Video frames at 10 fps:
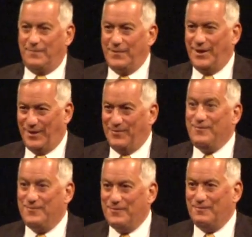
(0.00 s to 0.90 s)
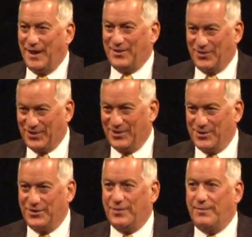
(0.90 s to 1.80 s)
you know, make
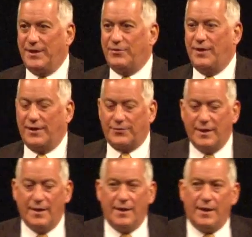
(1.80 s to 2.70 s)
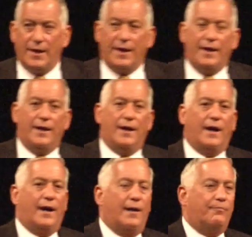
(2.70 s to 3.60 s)
decisions and be crisp.
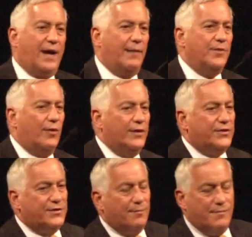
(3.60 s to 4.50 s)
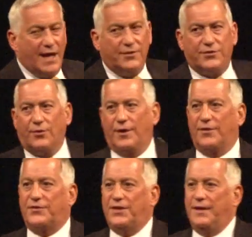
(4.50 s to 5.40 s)
Bob Noyce is a mentor
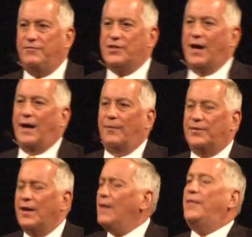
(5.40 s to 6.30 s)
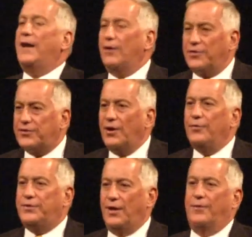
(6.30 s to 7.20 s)
to Steve Jobs. They are
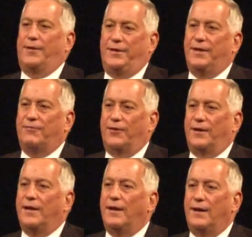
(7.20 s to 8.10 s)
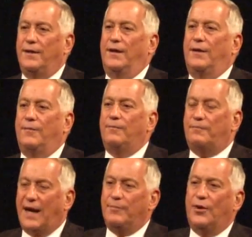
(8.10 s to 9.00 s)
so totally different. You know,
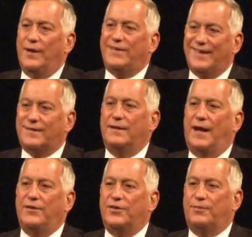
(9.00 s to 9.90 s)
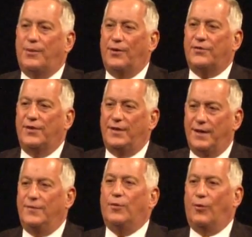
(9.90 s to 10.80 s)
Bob Noyce is the nicest person
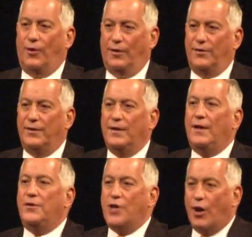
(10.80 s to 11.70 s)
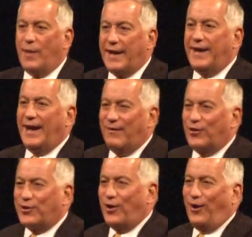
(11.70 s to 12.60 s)
in the world. Nobody
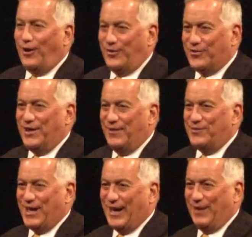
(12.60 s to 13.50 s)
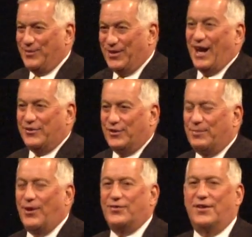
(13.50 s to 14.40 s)
ever called Steve Jobs the
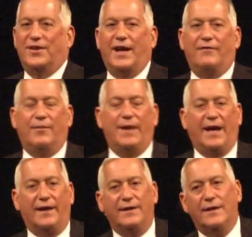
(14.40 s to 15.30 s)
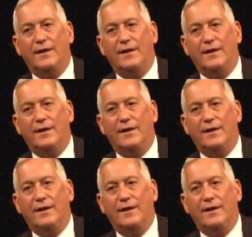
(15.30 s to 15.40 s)
nicest person they ever met.